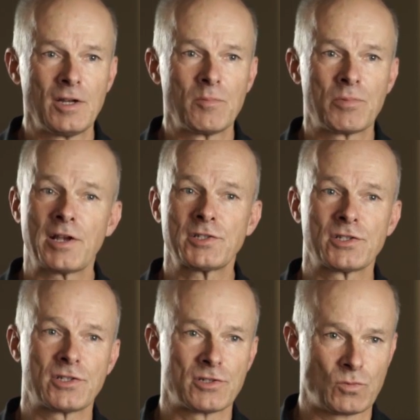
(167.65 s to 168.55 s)

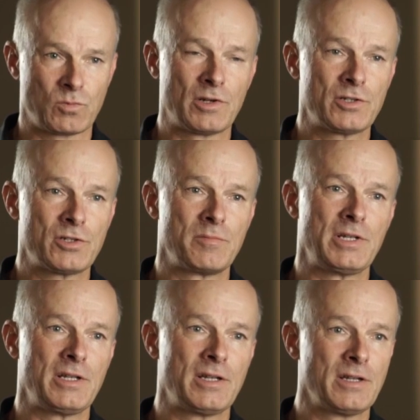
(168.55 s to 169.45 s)
processes want to
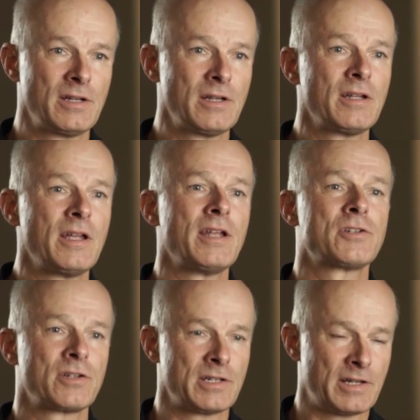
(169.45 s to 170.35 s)
be
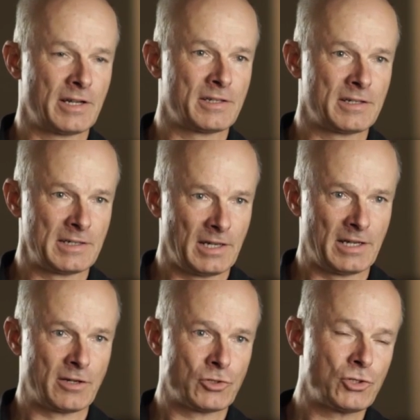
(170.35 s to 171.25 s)
interconnected at
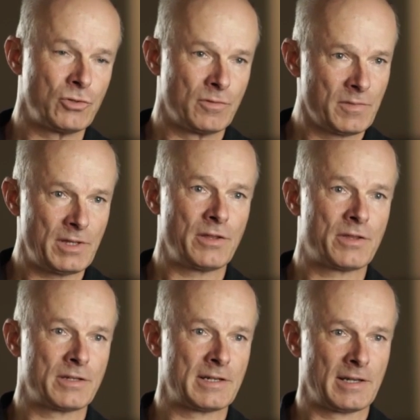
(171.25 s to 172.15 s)
layer two, the
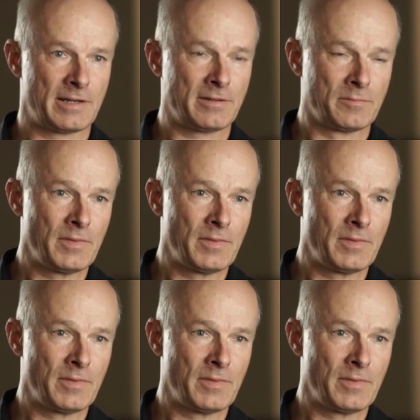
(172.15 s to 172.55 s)
Ethernet layer,